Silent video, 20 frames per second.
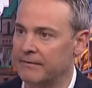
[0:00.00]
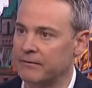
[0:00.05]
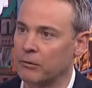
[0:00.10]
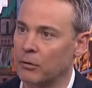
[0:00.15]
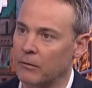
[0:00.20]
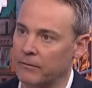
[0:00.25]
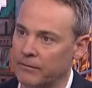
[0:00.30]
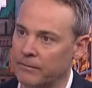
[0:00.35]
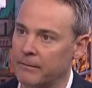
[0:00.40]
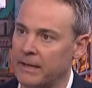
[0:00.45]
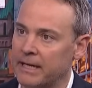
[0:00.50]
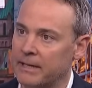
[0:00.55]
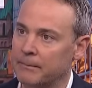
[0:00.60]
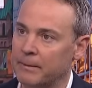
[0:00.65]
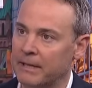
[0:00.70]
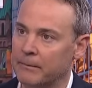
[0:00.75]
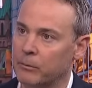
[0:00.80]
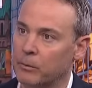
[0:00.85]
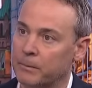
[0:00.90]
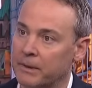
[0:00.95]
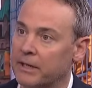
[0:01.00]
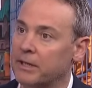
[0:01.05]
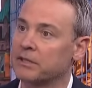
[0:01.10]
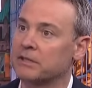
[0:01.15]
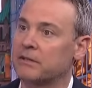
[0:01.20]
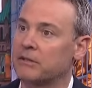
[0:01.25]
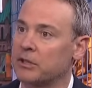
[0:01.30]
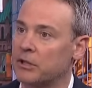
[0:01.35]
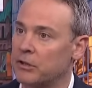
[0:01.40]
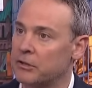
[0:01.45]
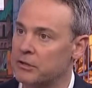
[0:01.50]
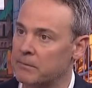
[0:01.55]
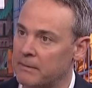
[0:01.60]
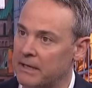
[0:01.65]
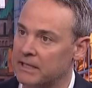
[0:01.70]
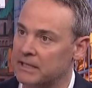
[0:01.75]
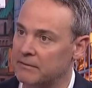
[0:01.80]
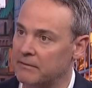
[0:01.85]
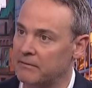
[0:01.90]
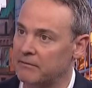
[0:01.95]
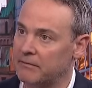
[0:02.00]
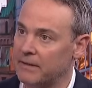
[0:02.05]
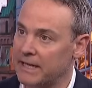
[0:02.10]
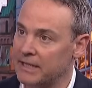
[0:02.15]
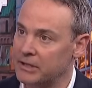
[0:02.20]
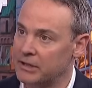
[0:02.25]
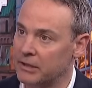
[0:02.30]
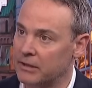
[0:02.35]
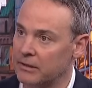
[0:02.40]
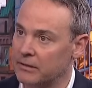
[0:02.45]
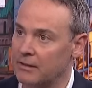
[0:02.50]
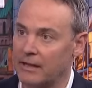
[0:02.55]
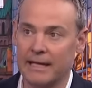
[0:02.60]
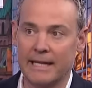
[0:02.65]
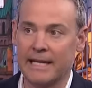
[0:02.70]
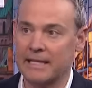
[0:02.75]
if not for many people, because of the huge amounts of inflation.